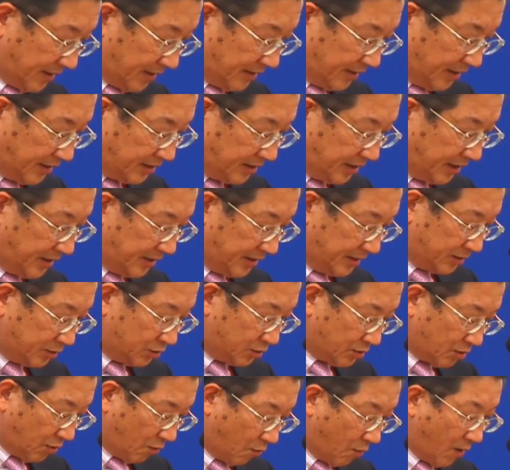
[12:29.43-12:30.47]
This
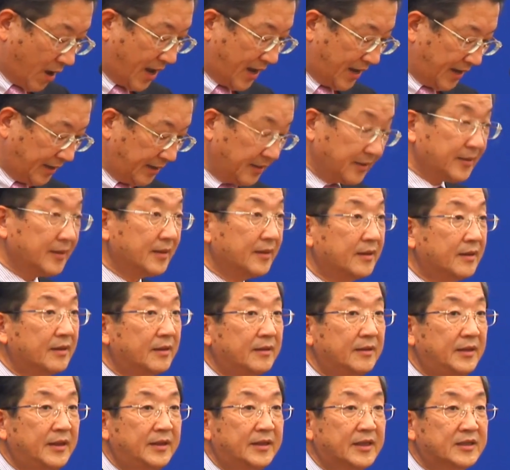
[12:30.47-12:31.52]
is why
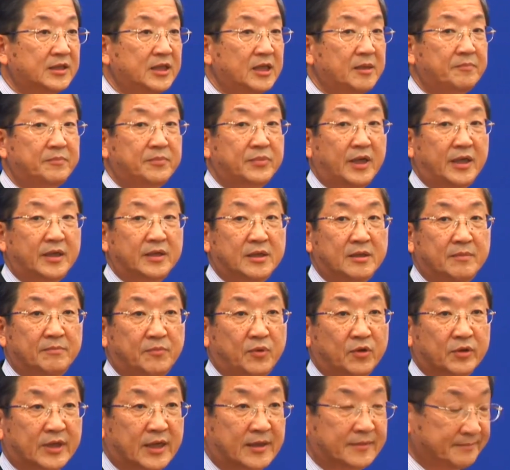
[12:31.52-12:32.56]
leadership is
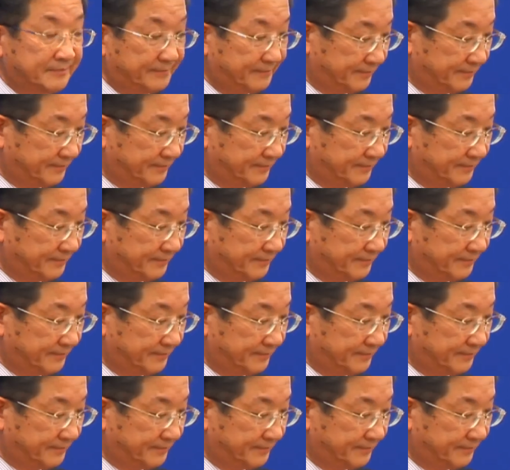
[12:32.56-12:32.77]
important.